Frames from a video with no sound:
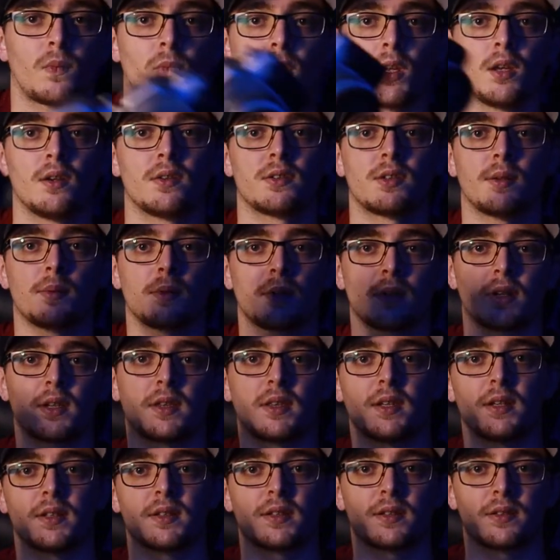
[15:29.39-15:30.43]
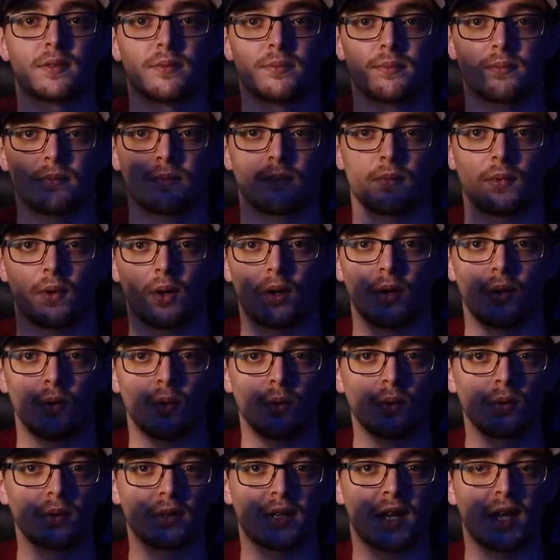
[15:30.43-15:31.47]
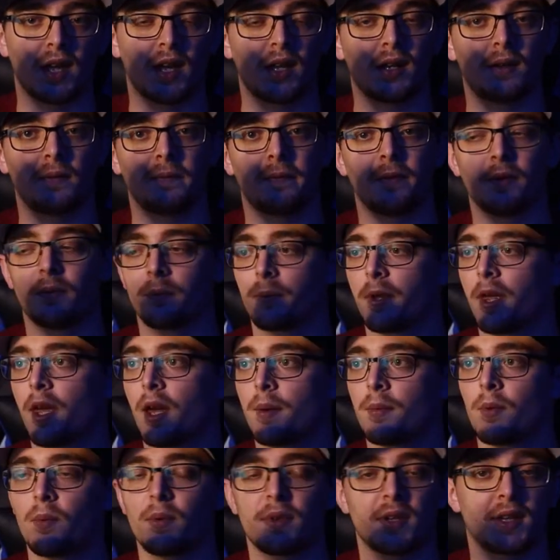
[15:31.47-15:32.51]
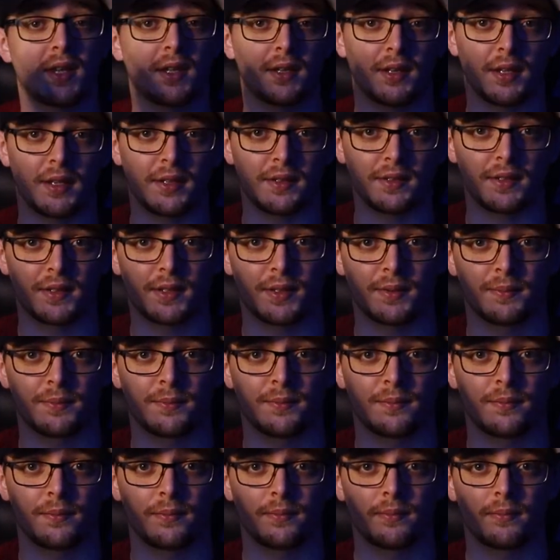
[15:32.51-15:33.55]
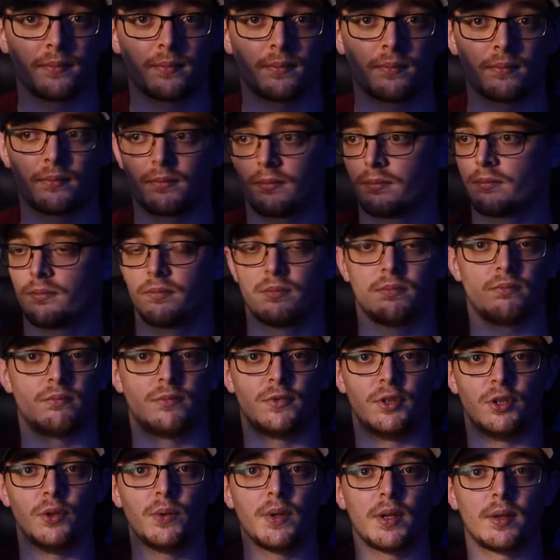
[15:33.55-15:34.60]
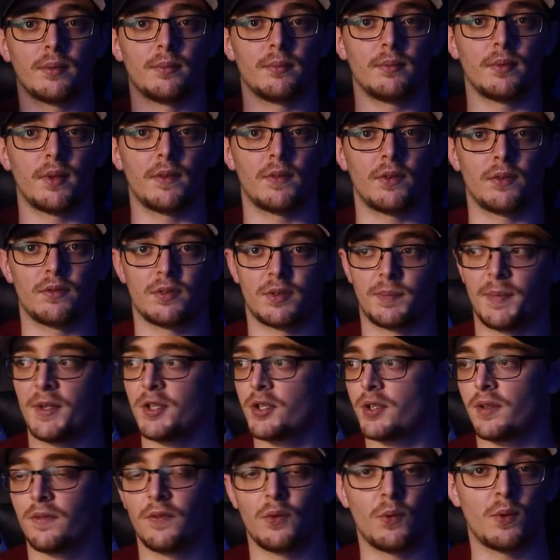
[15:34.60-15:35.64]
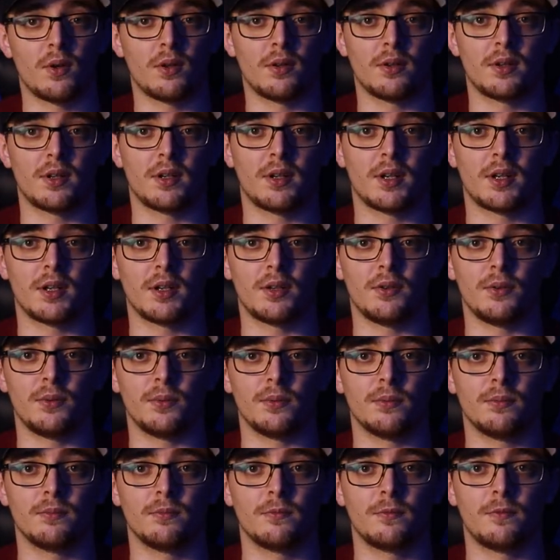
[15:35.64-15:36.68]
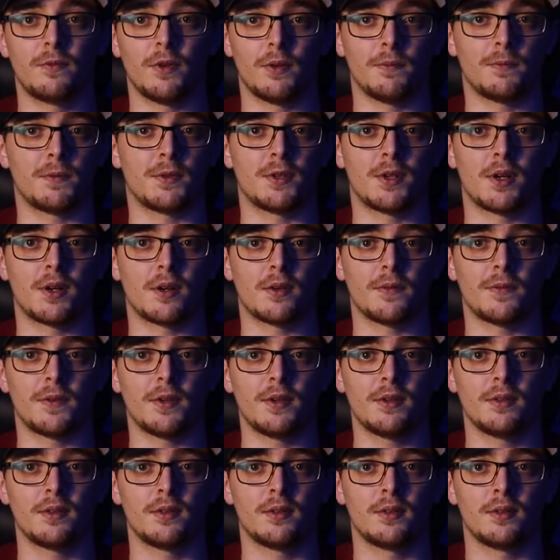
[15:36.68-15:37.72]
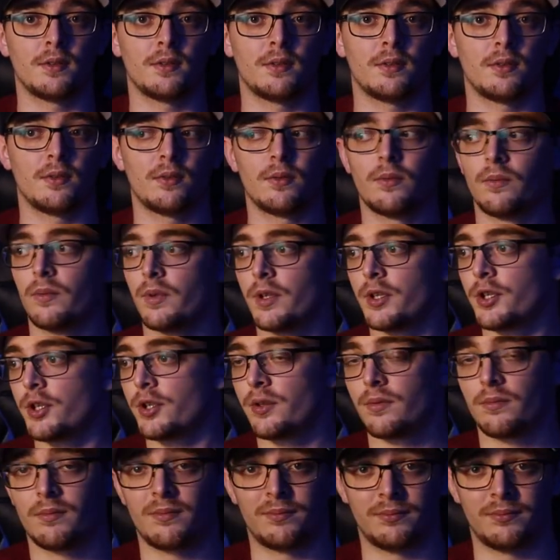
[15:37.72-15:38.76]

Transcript: something like this, an old Canon film camera with a kit lens, do it. Especially if you want to learn how to do film photography, which